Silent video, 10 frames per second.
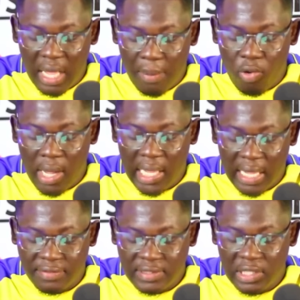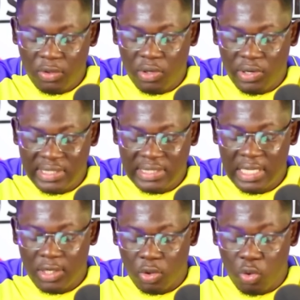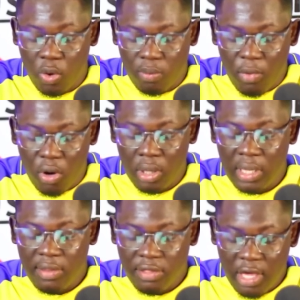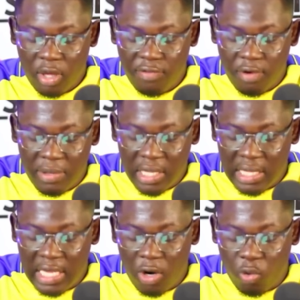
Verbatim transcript: Amwa, I've seen you. Christian Nuwokpo, thank you for being here.